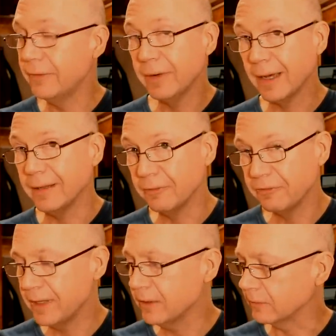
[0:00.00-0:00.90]
irrigate the
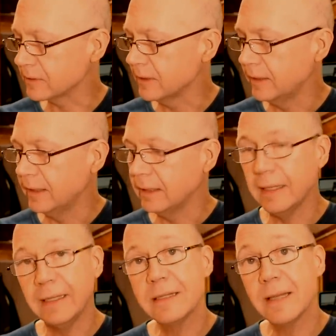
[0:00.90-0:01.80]
fields,
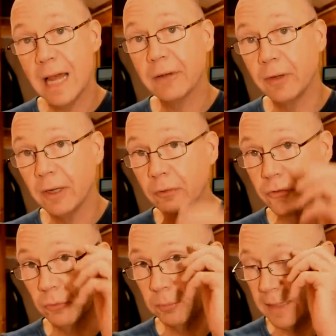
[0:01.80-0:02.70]
leading to
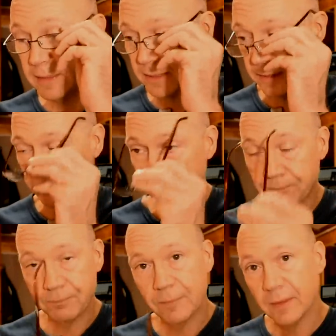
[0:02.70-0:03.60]
agricultural plenty.
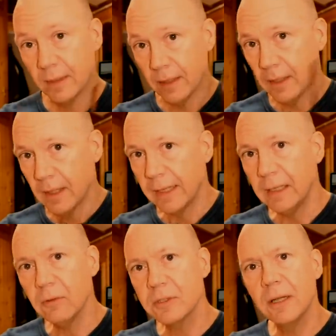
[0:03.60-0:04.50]
And
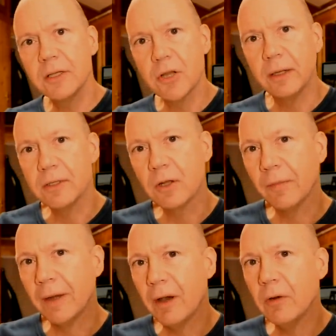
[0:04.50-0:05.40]
it looks like China's
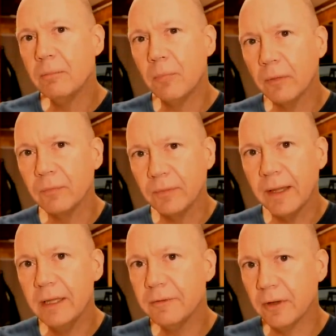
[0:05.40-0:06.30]
got their own
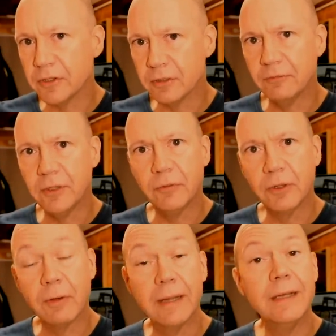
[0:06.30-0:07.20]
modern-day version of Yu the
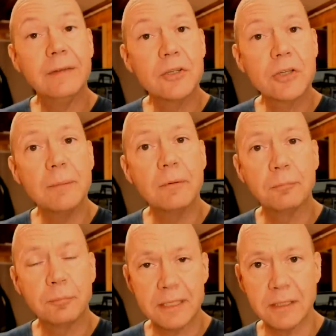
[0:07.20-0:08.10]
Great in the shape
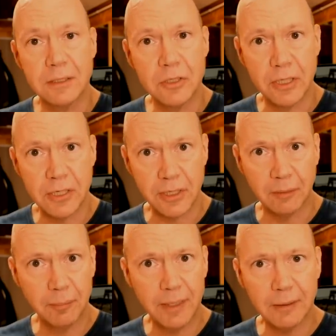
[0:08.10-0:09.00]
of President Xi
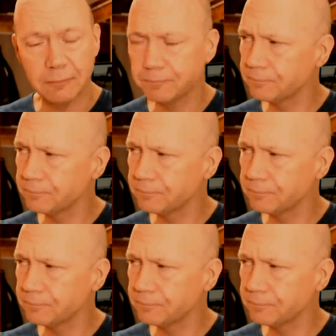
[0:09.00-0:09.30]
Jinping.